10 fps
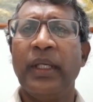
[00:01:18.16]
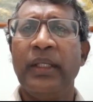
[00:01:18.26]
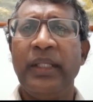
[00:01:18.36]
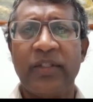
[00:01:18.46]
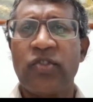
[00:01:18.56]

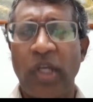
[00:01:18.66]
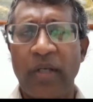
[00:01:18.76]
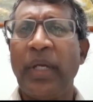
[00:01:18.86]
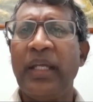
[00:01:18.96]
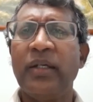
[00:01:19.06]
Yes,
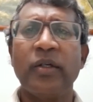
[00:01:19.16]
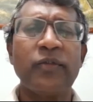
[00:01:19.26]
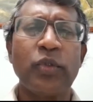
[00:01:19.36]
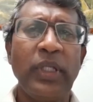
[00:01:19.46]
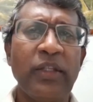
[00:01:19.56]
Jeremiah of
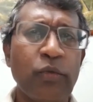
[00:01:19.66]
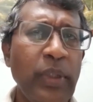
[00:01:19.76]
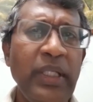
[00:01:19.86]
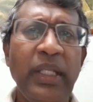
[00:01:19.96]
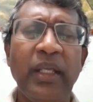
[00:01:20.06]
today's
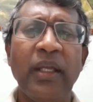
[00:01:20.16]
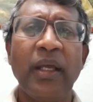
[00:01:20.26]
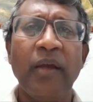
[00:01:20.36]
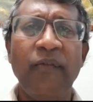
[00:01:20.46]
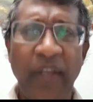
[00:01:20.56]
reading
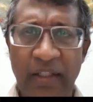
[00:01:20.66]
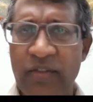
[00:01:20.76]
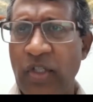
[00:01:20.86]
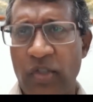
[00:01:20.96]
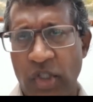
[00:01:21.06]

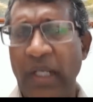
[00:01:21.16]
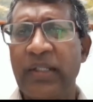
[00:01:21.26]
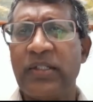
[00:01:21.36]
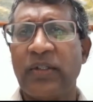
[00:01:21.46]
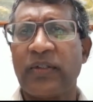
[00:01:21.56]
faced
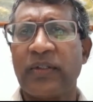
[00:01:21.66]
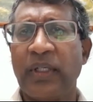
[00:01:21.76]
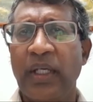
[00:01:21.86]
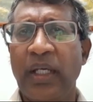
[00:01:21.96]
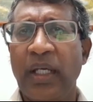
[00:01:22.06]
challenges,
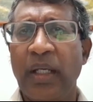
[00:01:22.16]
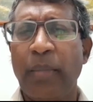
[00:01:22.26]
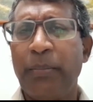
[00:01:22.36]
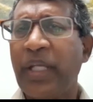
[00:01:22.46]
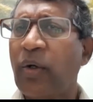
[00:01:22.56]

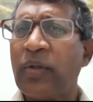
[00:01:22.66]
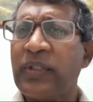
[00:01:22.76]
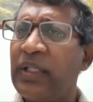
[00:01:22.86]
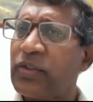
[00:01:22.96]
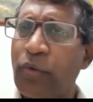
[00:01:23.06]
but because
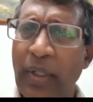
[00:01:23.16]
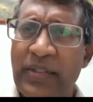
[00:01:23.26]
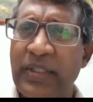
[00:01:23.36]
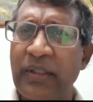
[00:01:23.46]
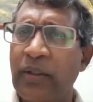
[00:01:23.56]
he
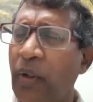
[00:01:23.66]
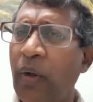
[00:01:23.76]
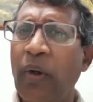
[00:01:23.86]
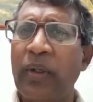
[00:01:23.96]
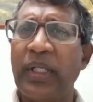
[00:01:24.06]
trusted
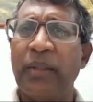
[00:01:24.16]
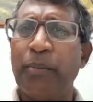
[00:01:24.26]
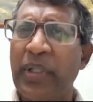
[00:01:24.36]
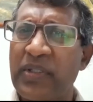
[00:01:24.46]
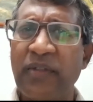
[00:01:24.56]
God and
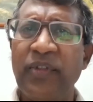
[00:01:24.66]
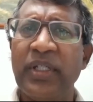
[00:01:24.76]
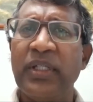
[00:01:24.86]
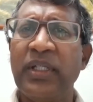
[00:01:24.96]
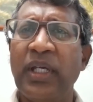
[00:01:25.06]

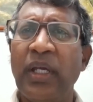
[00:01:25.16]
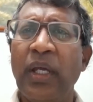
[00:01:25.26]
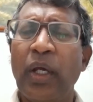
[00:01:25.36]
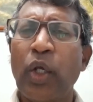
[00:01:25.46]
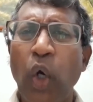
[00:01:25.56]
persevered,
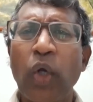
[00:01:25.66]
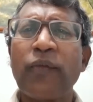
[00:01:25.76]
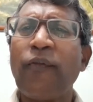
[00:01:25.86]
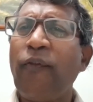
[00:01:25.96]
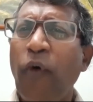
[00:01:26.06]
God
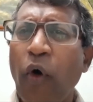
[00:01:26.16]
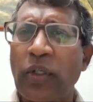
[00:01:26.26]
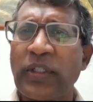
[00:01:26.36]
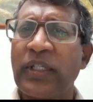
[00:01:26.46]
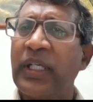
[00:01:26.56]

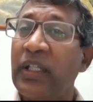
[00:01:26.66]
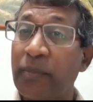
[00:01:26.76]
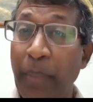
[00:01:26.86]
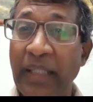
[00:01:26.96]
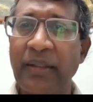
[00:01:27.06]
fought his
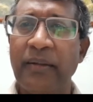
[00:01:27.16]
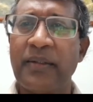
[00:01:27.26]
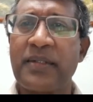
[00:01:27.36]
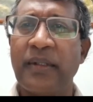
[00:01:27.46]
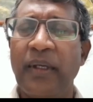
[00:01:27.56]

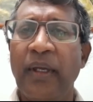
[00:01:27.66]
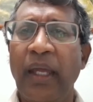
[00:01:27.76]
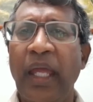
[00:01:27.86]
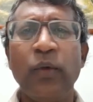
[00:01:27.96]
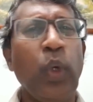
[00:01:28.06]
battles
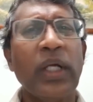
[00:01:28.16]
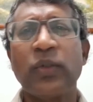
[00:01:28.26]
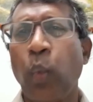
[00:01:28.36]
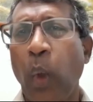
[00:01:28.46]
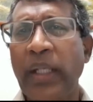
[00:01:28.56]
and worked
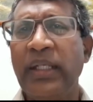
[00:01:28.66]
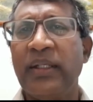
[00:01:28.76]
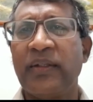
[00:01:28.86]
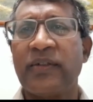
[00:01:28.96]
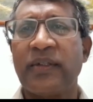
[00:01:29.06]

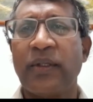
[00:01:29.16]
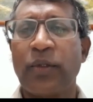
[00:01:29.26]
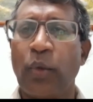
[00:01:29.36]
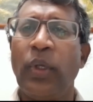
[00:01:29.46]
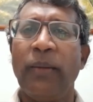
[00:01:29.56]
wonders
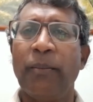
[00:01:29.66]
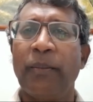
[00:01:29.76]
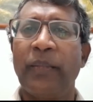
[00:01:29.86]
through him.